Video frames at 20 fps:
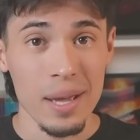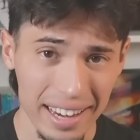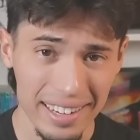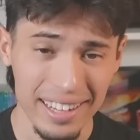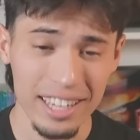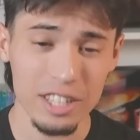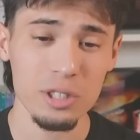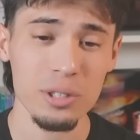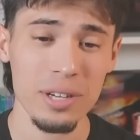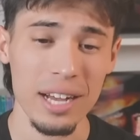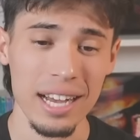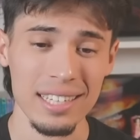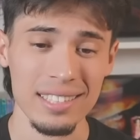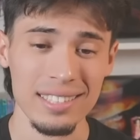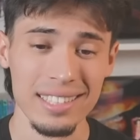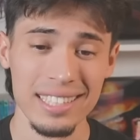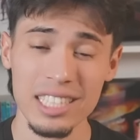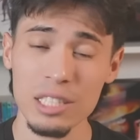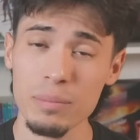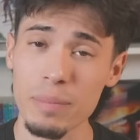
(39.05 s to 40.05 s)
And yes you
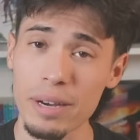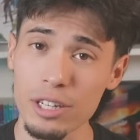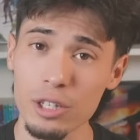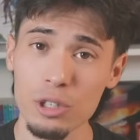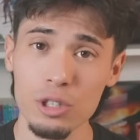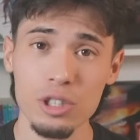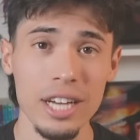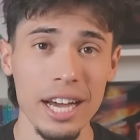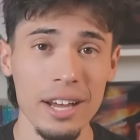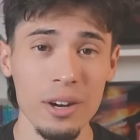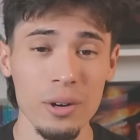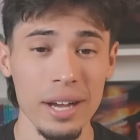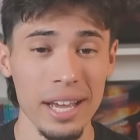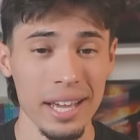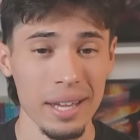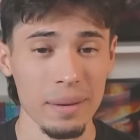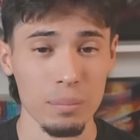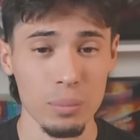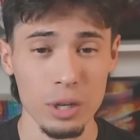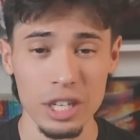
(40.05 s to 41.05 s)
guys, this is my new channel,
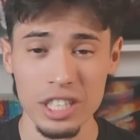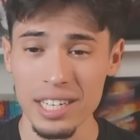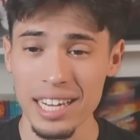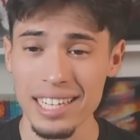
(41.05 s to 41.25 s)
and Preach